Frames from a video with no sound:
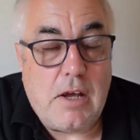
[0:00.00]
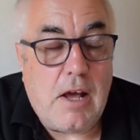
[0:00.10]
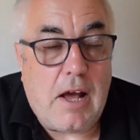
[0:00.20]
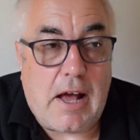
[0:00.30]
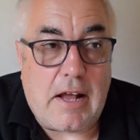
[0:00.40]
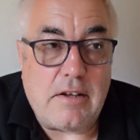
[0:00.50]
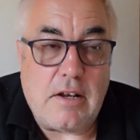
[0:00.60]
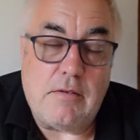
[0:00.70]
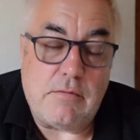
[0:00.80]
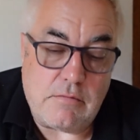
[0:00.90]
And
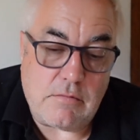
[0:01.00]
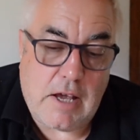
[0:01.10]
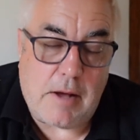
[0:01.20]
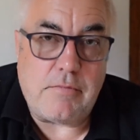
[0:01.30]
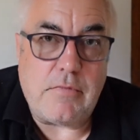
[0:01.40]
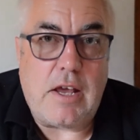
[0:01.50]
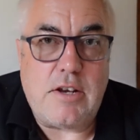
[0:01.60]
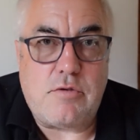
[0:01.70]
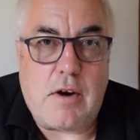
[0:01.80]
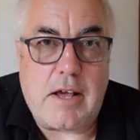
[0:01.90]
yep,
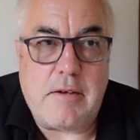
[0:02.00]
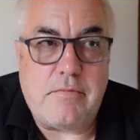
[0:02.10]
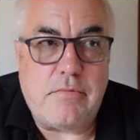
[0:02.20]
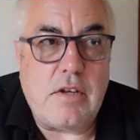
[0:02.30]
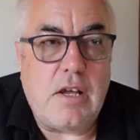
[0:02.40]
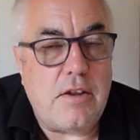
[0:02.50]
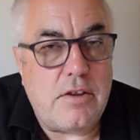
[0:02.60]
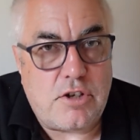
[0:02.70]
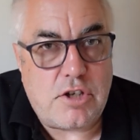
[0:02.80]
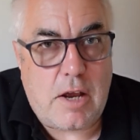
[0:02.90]
it's right.
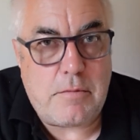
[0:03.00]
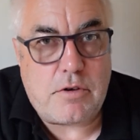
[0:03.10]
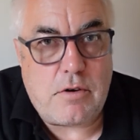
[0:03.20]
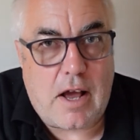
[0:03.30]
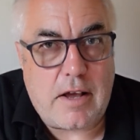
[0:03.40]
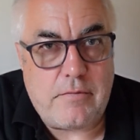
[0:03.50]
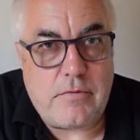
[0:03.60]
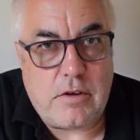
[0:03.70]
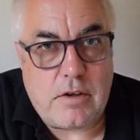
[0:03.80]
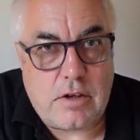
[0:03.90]
The shape's right.
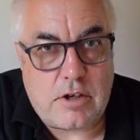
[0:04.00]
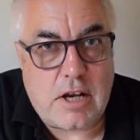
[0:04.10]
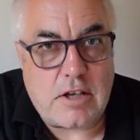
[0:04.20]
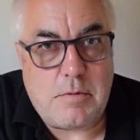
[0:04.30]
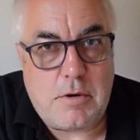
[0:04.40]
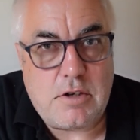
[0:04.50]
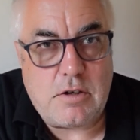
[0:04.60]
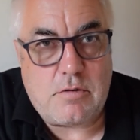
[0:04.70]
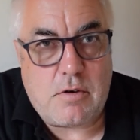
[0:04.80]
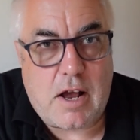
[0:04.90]
The
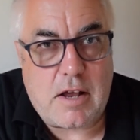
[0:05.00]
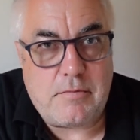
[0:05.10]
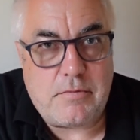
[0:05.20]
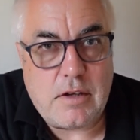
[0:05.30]
transmission's right.